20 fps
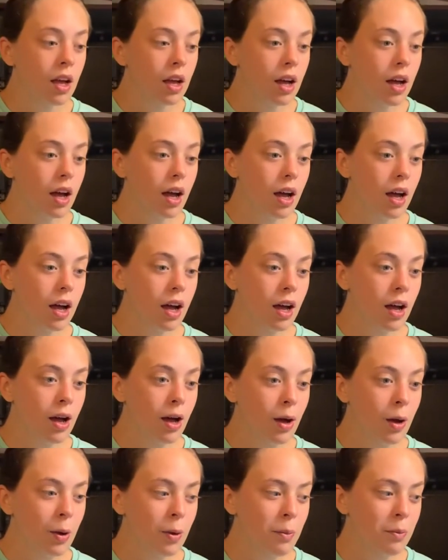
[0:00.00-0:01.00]

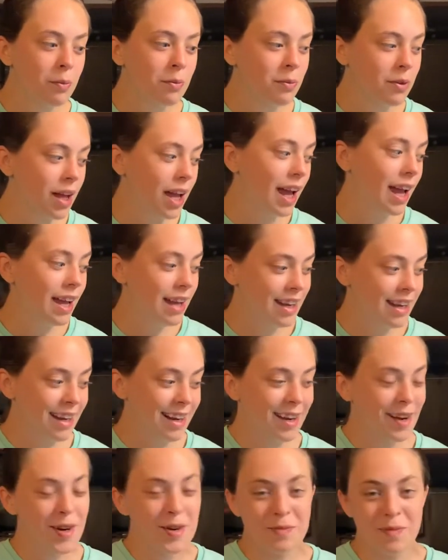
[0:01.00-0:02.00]
and then
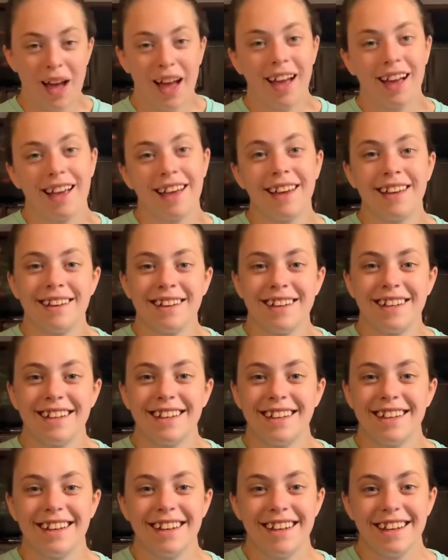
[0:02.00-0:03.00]
come back and
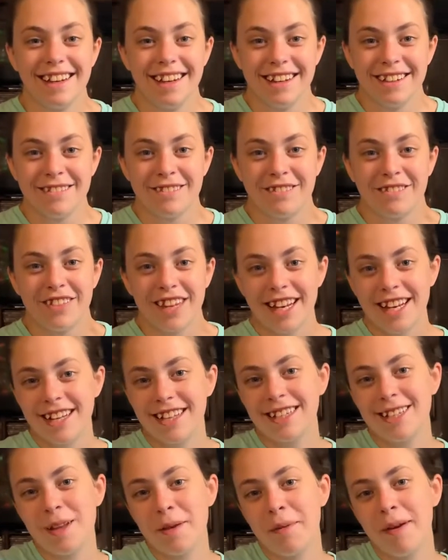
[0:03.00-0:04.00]
finish
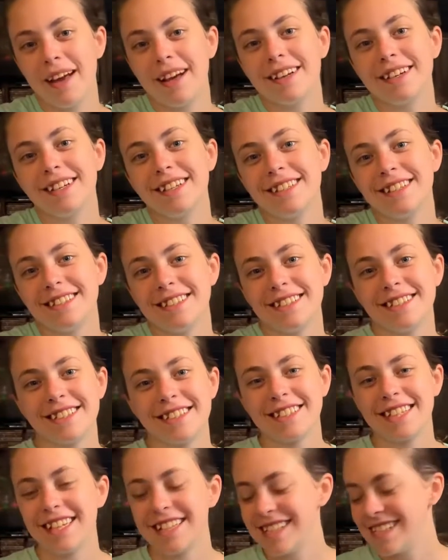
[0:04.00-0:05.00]
the pickles,
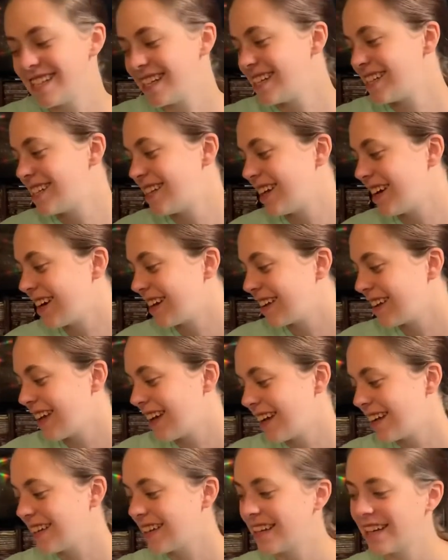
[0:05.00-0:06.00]
because this took
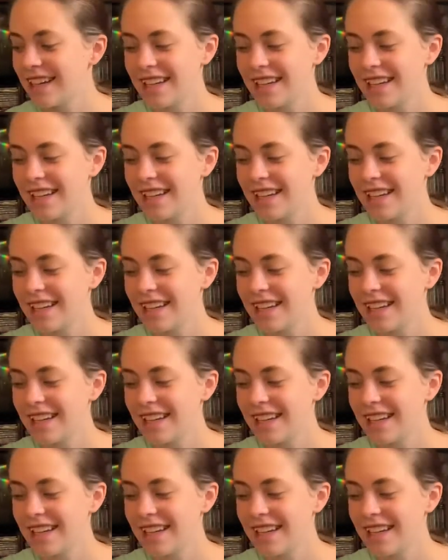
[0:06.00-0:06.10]
like